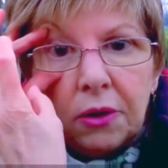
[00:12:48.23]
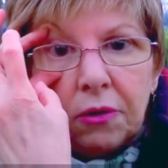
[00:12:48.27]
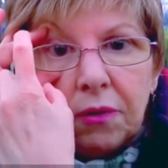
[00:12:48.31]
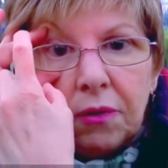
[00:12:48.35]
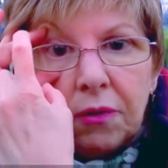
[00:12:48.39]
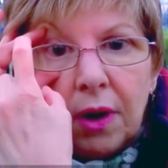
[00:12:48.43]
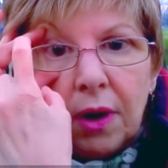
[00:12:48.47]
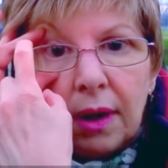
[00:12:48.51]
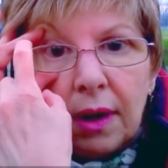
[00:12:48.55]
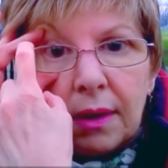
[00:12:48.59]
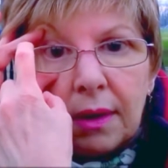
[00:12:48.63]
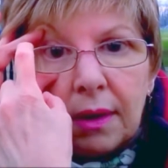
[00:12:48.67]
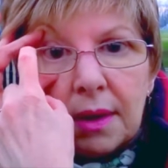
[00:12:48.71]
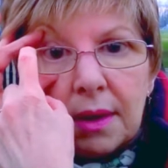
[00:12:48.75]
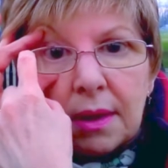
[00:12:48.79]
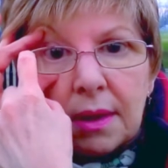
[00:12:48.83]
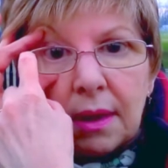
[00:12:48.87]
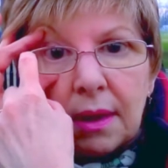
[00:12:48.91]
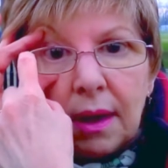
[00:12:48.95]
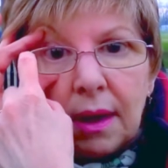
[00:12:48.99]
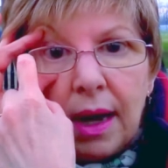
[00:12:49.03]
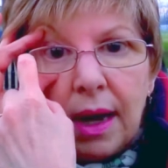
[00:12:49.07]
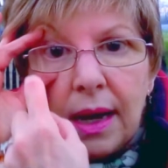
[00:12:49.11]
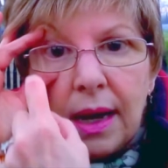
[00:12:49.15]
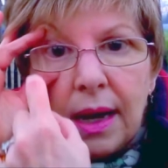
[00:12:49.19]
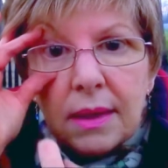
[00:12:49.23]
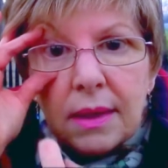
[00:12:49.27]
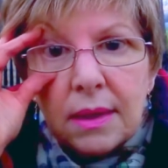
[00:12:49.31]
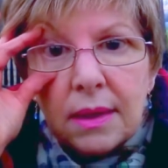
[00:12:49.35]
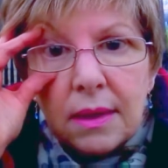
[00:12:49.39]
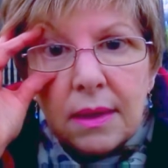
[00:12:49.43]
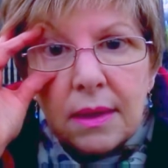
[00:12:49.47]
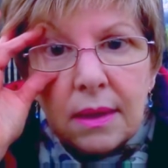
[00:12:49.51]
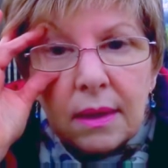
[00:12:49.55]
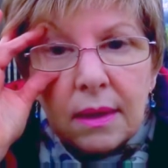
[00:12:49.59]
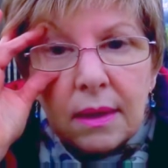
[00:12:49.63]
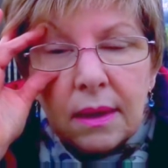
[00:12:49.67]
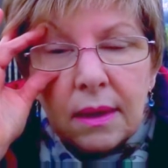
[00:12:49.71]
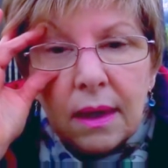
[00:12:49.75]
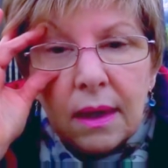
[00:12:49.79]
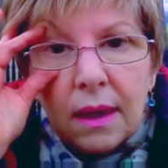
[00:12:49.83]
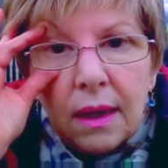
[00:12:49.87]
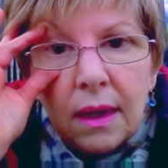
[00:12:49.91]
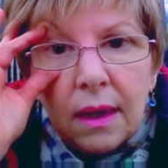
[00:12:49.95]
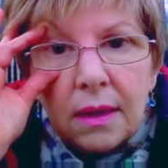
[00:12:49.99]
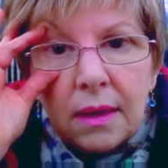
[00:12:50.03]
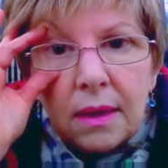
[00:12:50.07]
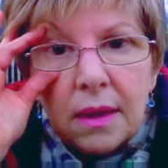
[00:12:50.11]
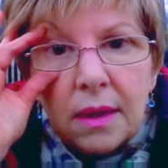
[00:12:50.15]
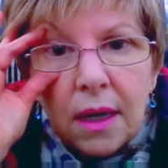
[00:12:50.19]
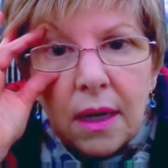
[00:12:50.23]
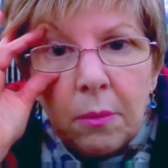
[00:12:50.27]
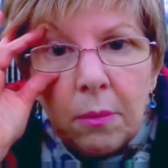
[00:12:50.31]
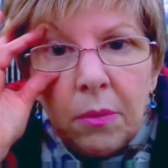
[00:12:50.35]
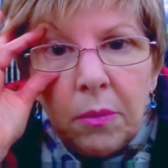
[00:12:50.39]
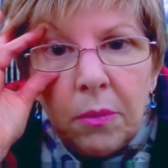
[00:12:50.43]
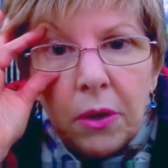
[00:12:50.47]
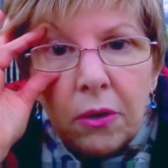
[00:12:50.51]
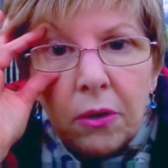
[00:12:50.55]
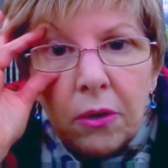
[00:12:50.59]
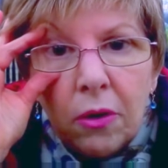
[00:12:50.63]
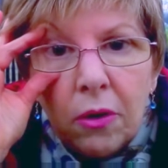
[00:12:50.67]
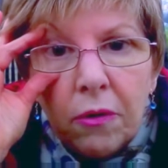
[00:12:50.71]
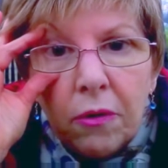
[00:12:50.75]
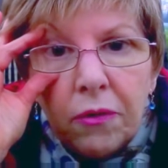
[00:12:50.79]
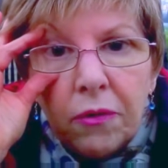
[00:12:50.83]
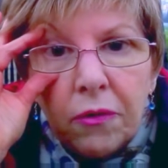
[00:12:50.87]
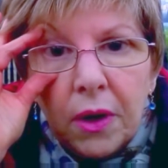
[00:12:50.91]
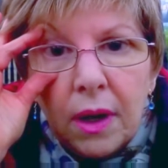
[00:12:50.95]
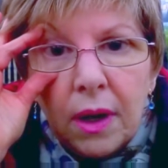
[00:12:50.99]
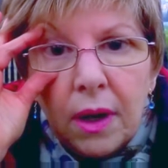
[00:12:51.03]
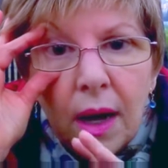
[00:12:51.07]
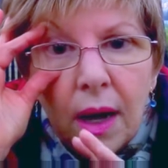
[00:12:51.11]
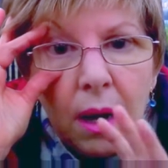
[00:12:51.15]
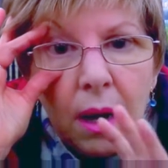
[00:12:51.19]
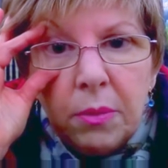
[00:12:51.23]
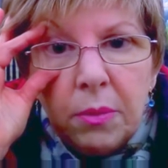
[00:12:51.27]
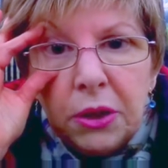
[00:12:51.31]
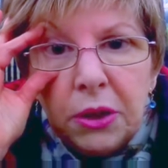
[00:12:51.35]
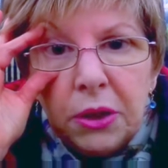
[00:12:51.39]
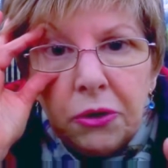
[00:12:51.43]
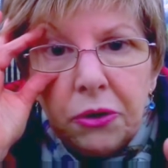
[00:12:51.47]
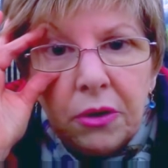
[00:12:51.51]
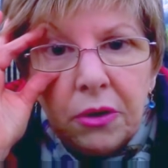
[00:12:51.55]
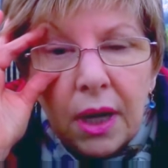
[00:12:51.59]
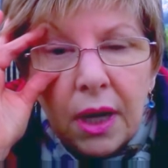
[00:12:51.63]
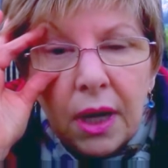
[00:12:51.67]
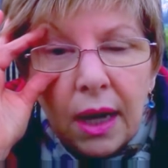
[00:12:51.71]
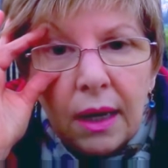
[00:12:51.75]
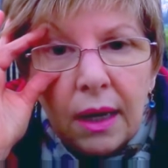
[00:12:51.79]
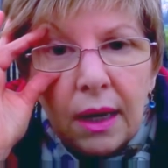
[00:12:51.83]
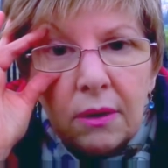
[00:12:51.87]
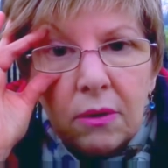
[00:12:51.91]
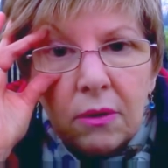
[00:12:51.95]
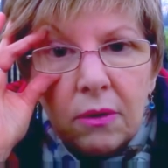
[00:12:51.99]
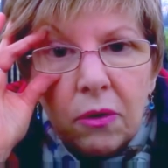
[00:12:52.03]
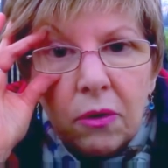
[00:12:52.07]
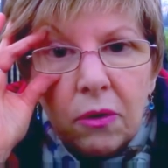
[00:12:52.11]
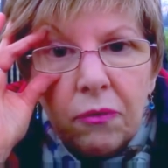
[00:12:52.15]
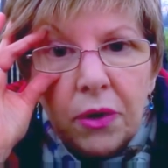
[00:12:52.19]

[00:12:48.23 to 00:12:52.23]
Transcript: You've got this glass tumbler over the eye, but you can't,